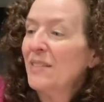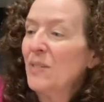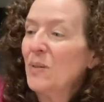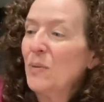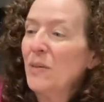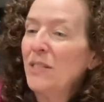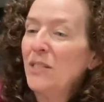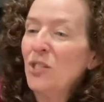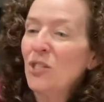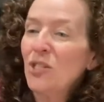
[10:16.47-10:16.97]
So
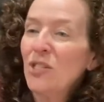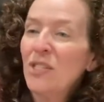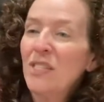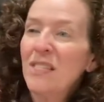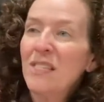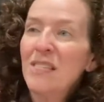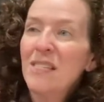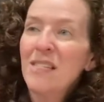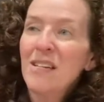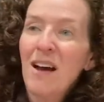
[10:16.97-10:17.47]
it's
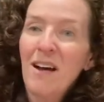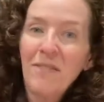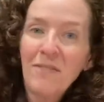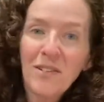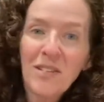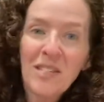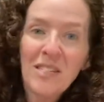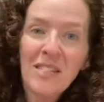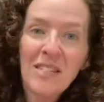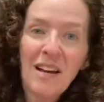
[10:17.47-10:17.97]
just
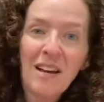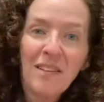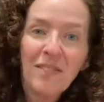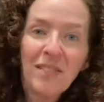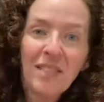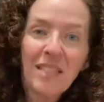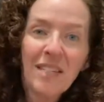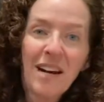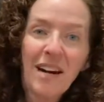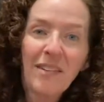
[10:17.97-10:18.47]

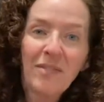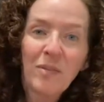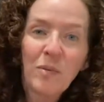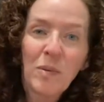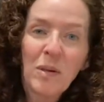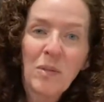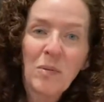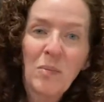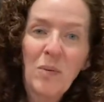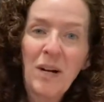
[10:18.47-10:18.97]
stuffed
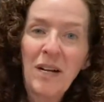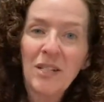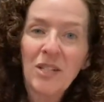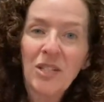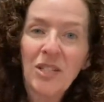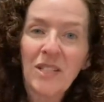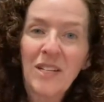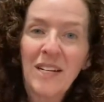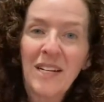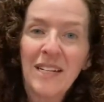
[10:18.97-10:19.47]
with
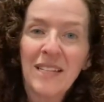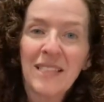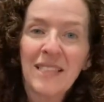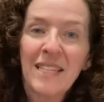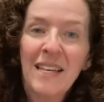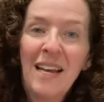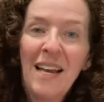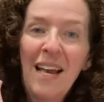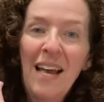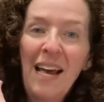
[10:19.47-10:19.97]
washcloths,
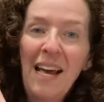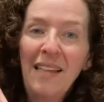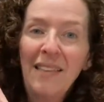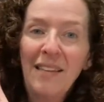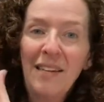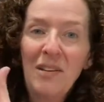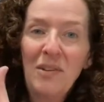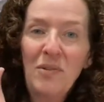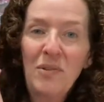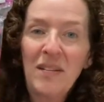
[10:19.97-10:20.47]
and
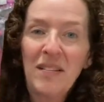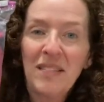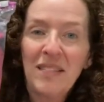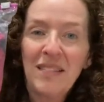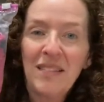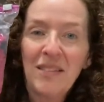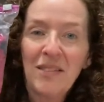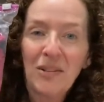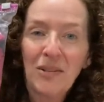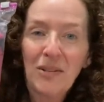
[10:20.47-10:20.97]
then you can
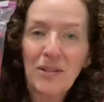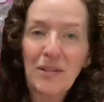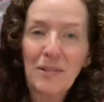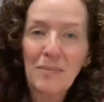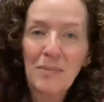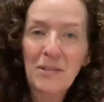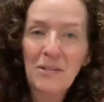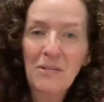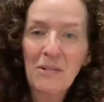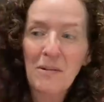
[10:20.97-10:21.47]
see there's some
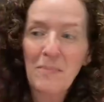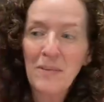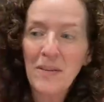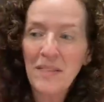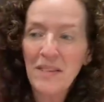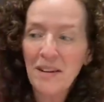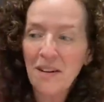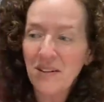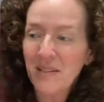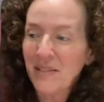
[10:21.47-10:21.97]

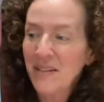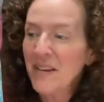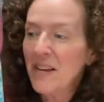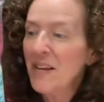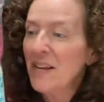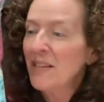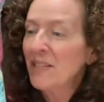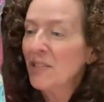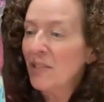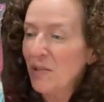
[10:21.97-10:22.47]

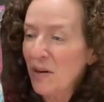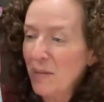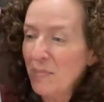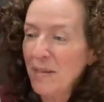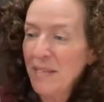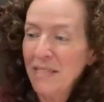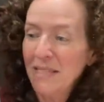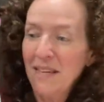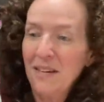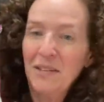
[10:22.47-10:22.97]

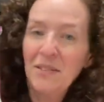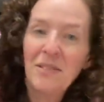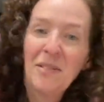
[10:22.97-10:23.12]
scrubbies there.